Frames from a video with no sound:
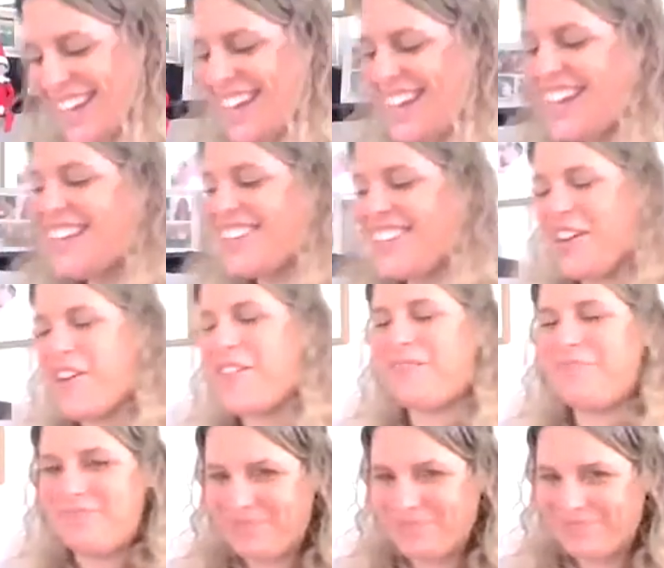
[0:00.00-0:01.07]
So,
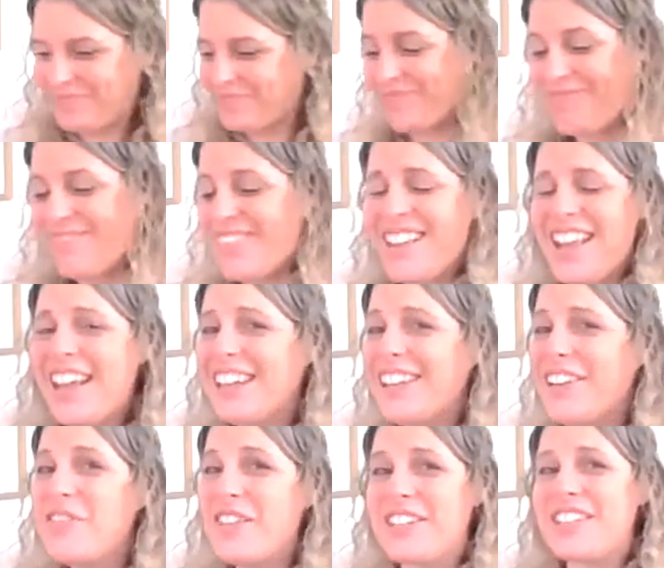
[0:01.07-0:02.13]
I
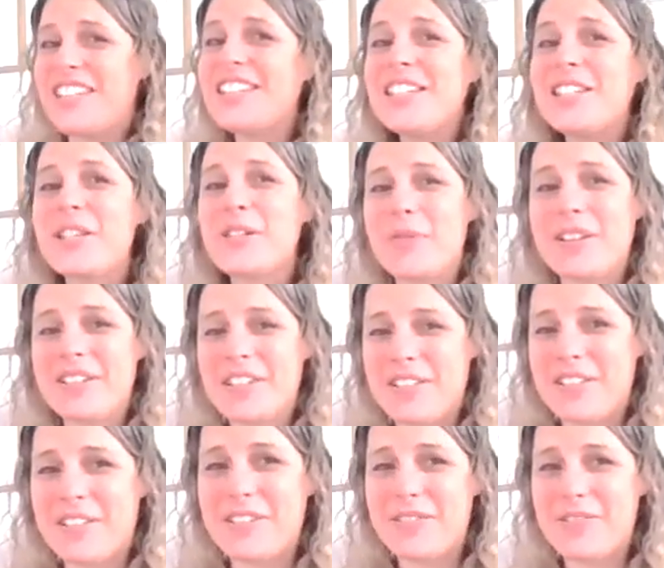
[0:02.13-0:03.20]
love this. This is the
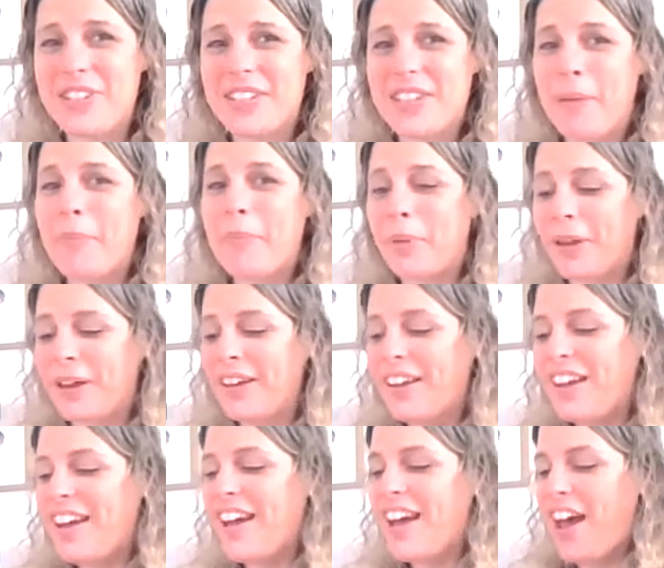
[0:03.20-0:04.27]
23rd of December,
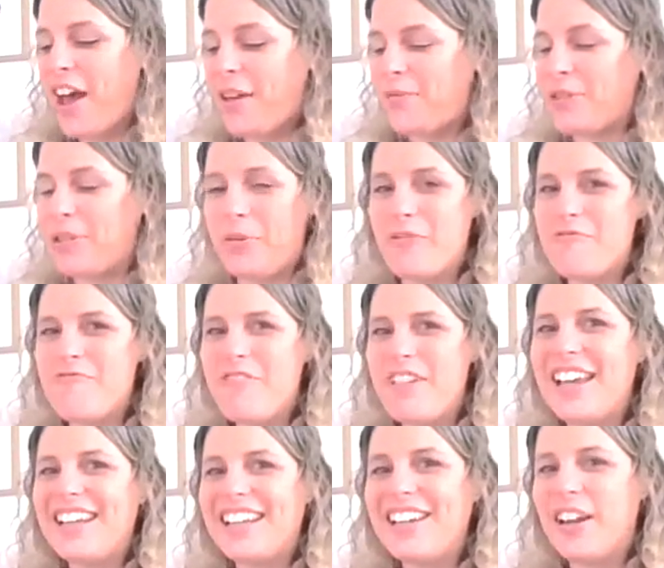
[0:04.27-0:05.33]
so we're
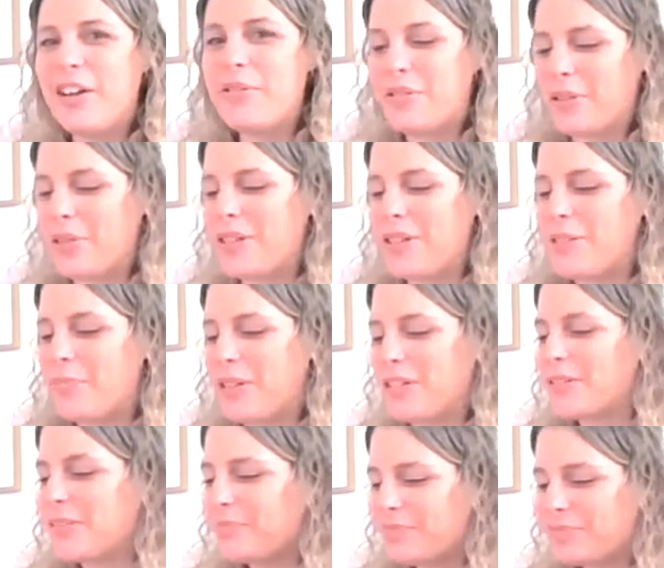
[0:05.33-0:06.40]
really close to Christmas,
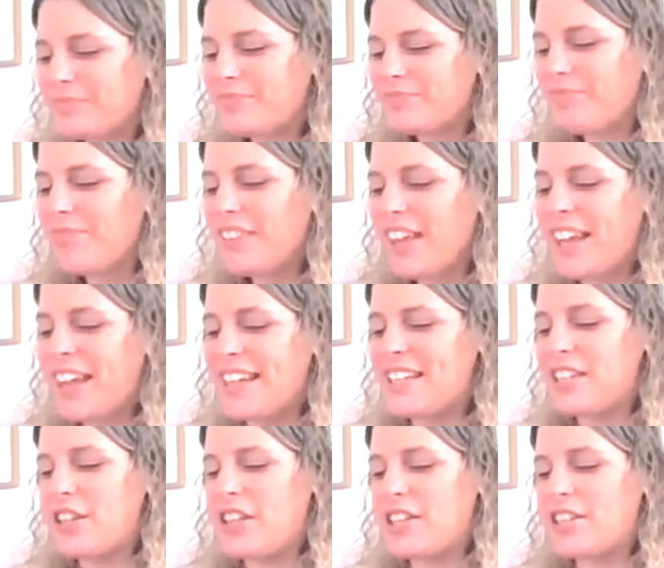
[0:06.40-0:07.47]
and it
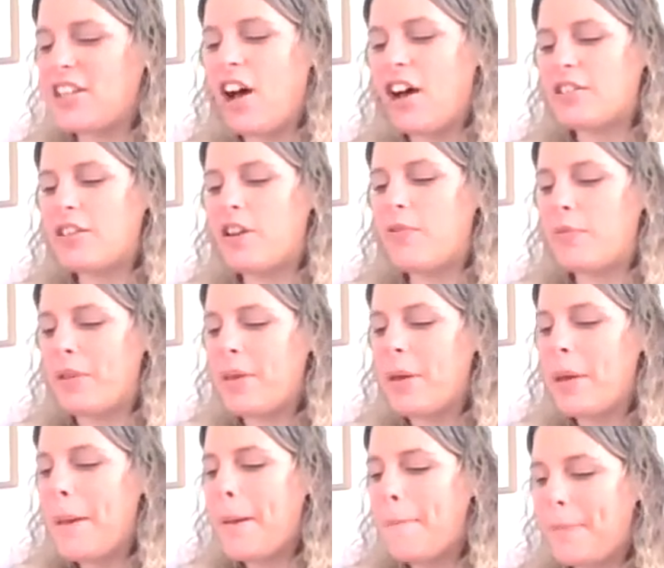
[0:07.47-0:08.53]
starts off with
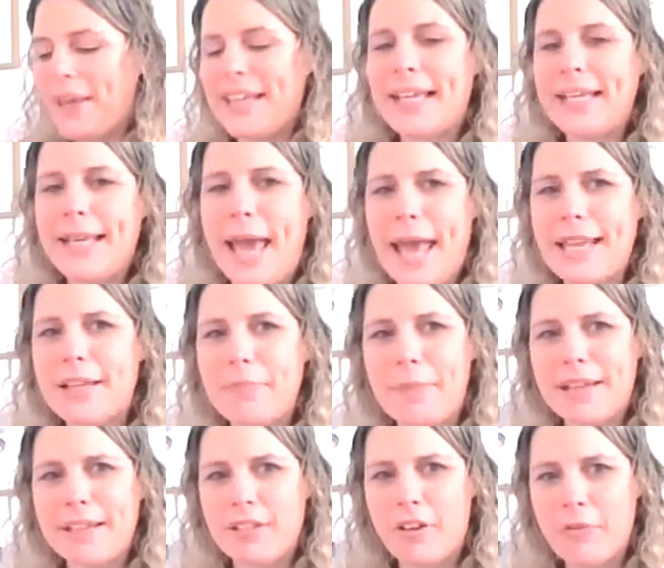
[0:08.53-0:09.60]
picking cake
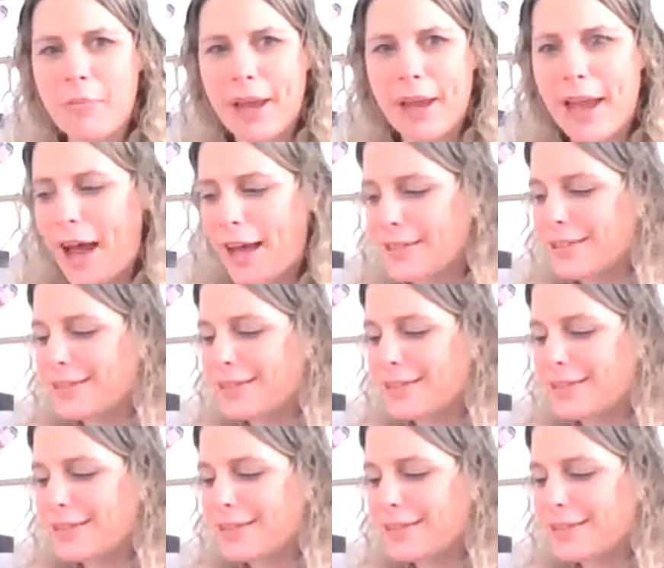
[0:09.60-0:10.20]
mix off my hat.